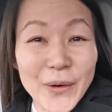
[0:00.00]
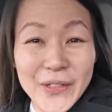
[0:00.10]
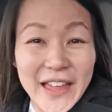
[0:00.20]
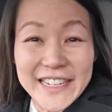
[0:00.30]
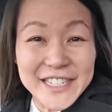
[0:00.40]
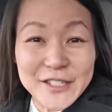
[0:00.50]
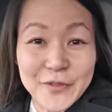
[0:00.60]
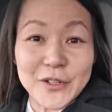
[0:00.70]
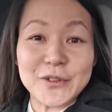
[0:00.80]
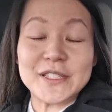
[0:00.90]
than just
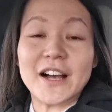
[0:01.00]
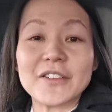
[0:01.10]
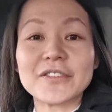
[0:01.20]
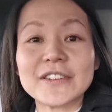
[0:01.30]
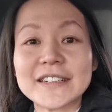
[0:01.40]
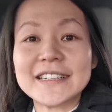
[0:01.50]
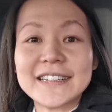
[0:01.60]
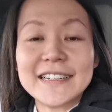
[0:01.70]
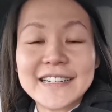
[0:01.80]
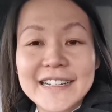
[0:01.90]
for yourself.
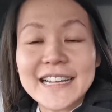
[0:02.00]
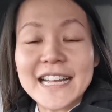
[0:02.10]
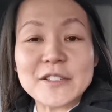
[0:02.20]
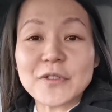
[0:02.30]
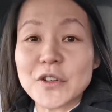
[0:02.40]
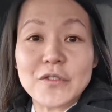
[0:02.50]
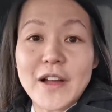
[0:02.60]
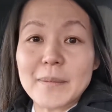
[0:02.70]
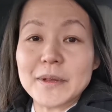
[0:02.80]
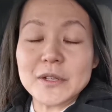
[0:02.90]
It's for your
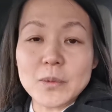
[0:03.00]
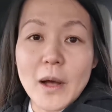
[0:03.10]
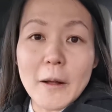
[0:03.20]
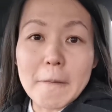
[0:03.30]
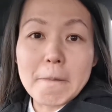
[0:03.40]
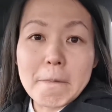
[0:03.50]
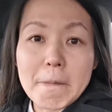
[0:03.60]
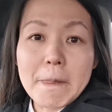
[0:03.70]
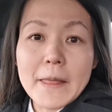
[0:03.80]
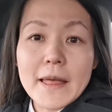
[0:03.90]
family as well.
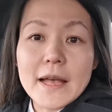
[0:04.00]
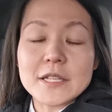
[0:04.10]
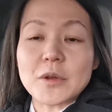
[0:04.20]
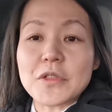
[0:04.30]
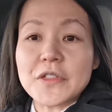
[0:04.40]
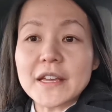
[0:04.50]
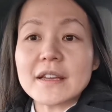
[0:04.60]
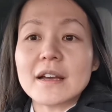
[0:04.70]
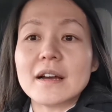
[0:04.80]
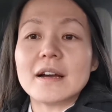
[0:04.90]
So
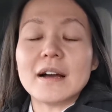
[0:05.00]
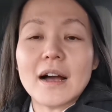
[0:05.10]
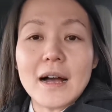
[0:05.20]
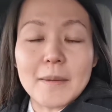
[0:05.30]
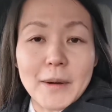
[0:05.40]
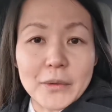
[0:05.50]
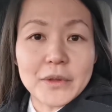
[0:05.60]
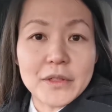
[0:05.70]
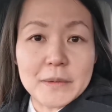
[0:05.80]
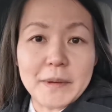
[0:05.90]
think about
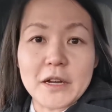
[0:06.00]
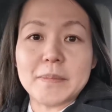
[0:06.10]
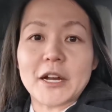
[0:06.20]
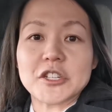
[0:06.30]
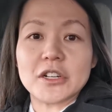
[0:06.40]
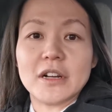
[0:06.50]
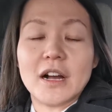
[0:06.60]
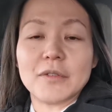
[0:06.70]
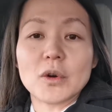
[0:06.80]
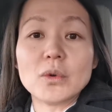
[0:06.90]
the bigger picture
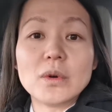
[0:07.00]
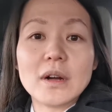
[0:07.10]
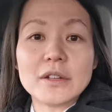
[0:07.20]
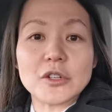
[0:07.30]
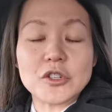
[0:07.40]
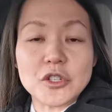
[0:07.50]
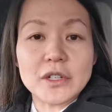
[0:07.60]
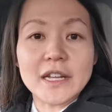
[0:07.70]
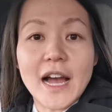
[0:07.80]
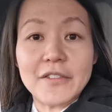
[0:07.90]
of who your
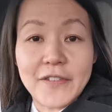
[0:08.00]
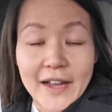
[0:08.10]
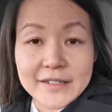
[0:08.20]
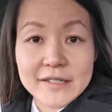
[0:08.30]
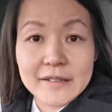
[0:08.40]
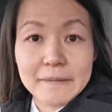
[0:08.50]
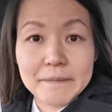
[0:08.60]
journey affects,